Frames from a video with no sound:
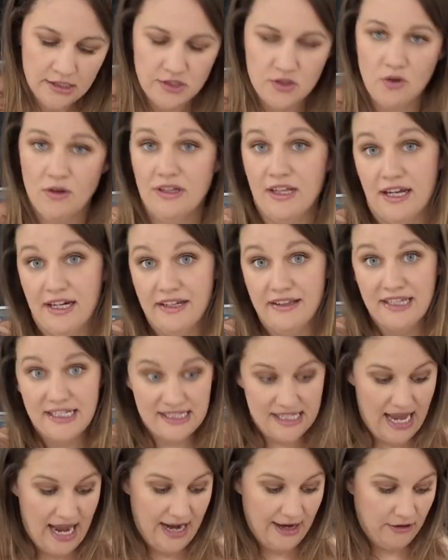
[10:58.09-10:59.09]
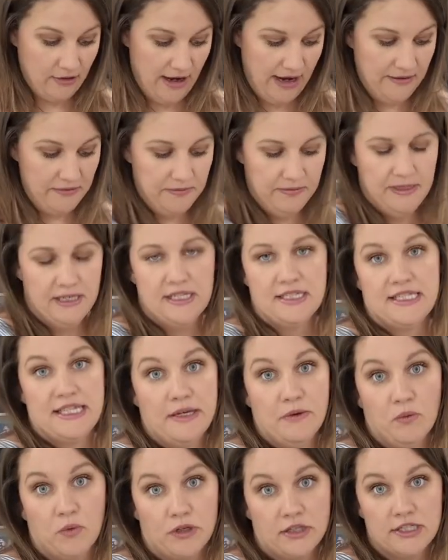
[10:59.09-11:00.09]
So a lot of these I grabbed because
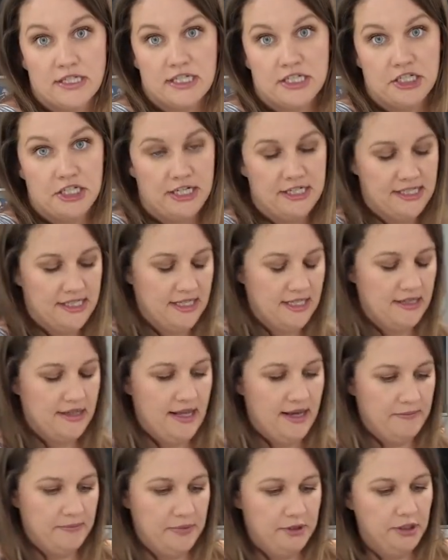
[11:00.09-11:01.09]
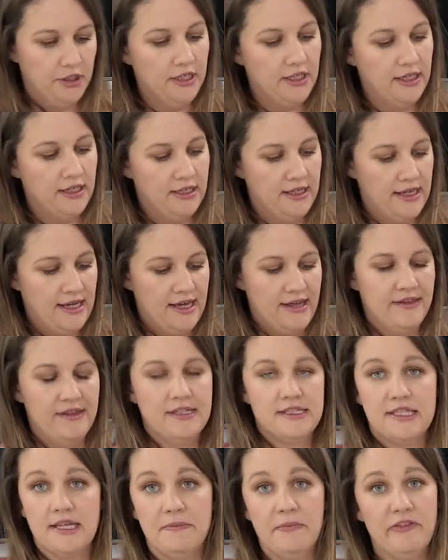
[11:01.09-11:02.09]
they were suggested in that book, and
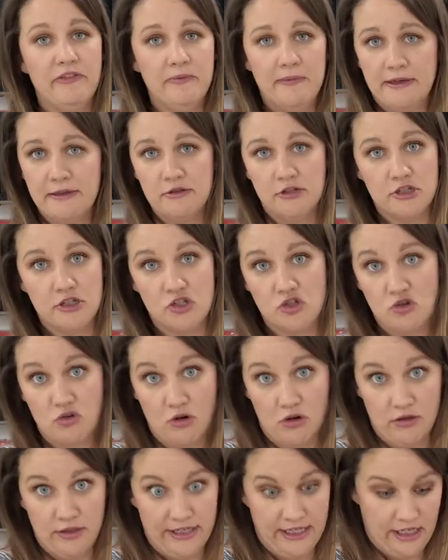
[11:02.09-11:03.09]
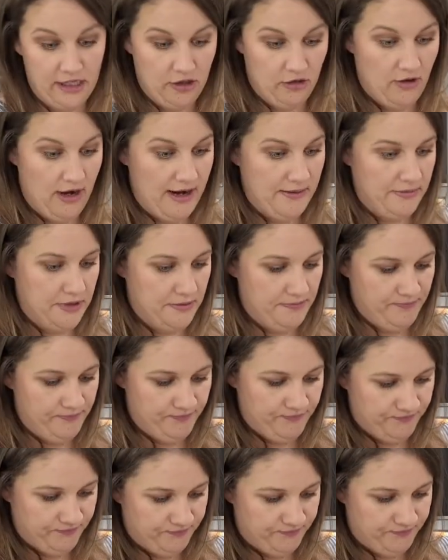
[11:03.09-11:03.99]
then some of them I was just scrolling and grabbed them.